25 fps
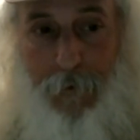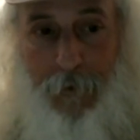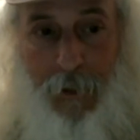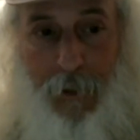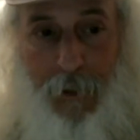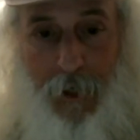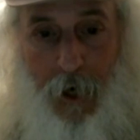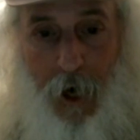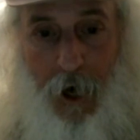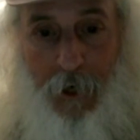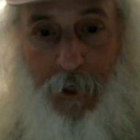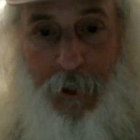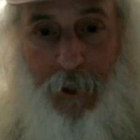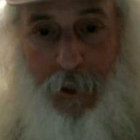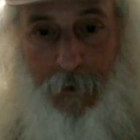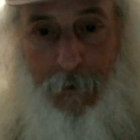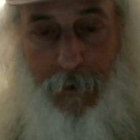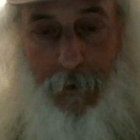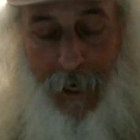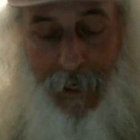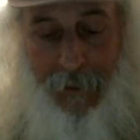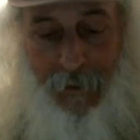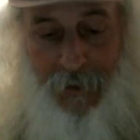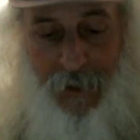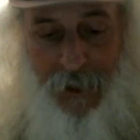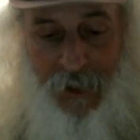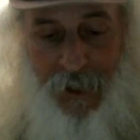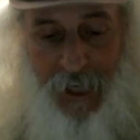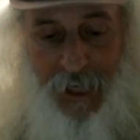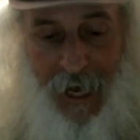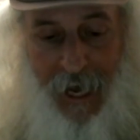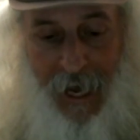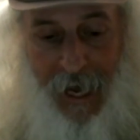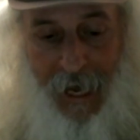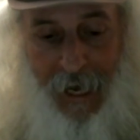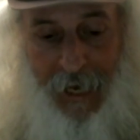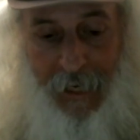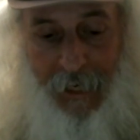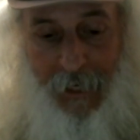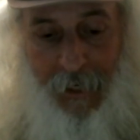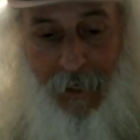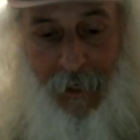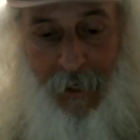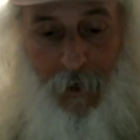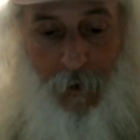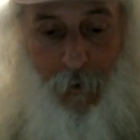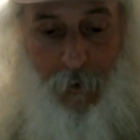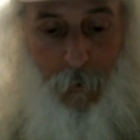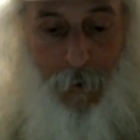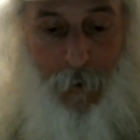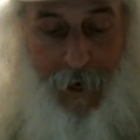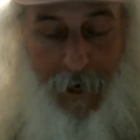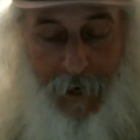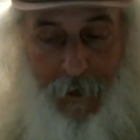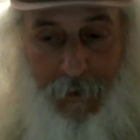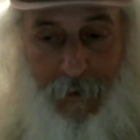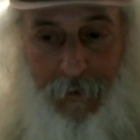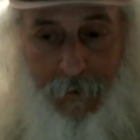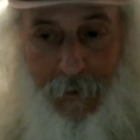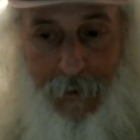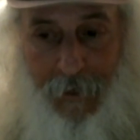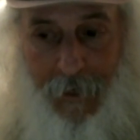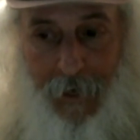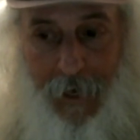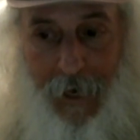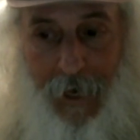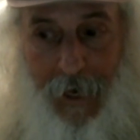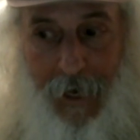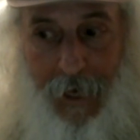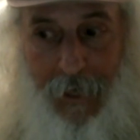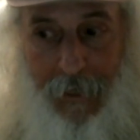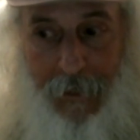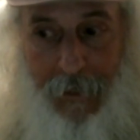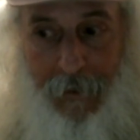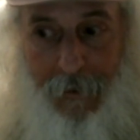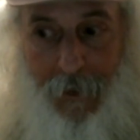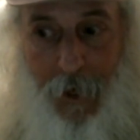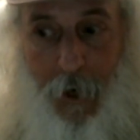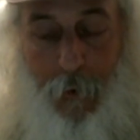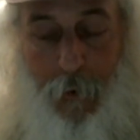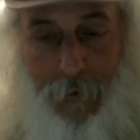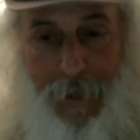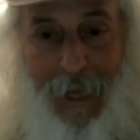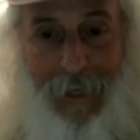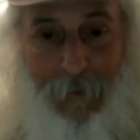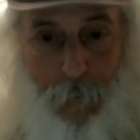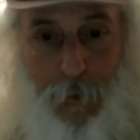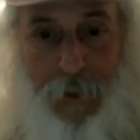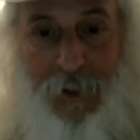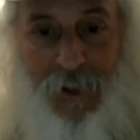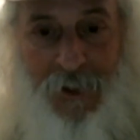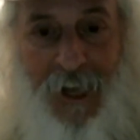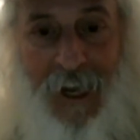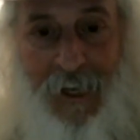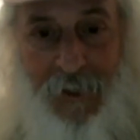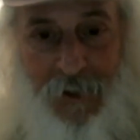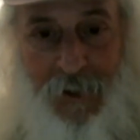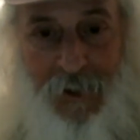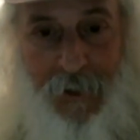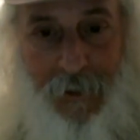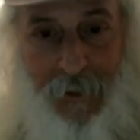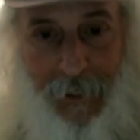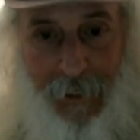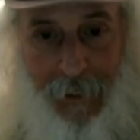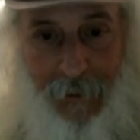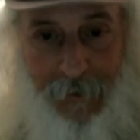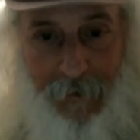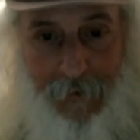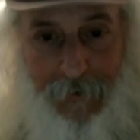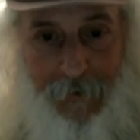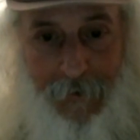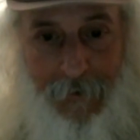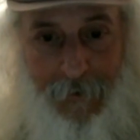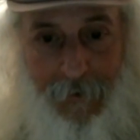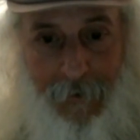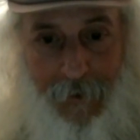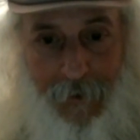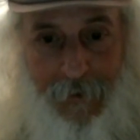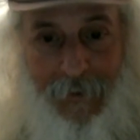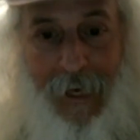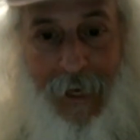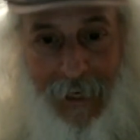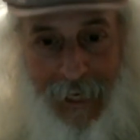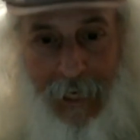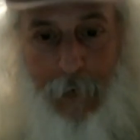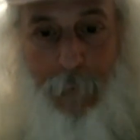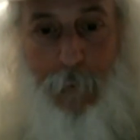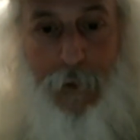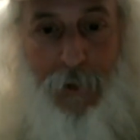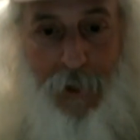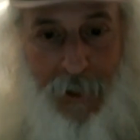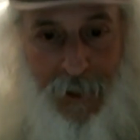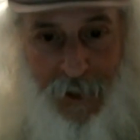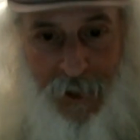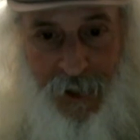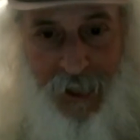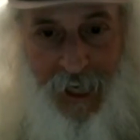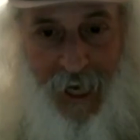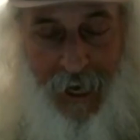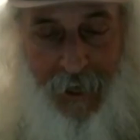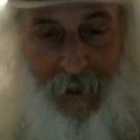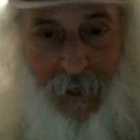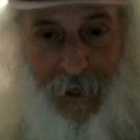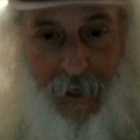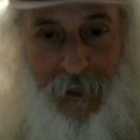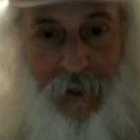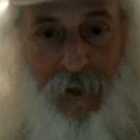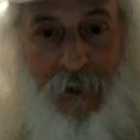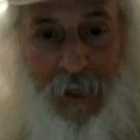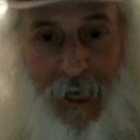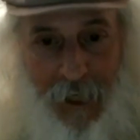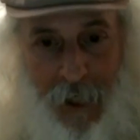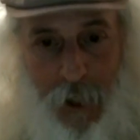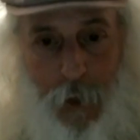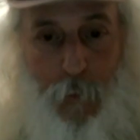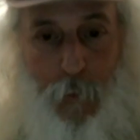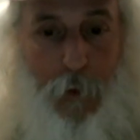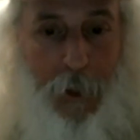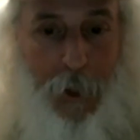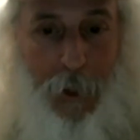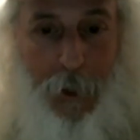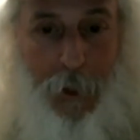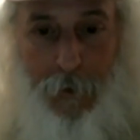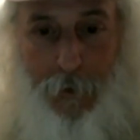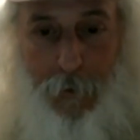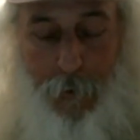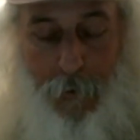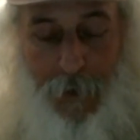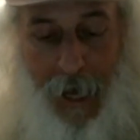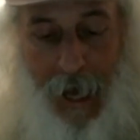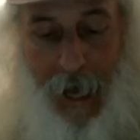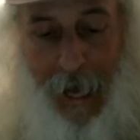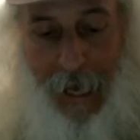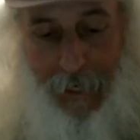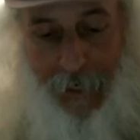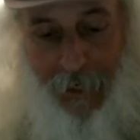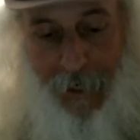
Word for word: could argue and say, well, uh, no, that was destiny, that he was going to say this, that you were going to do that.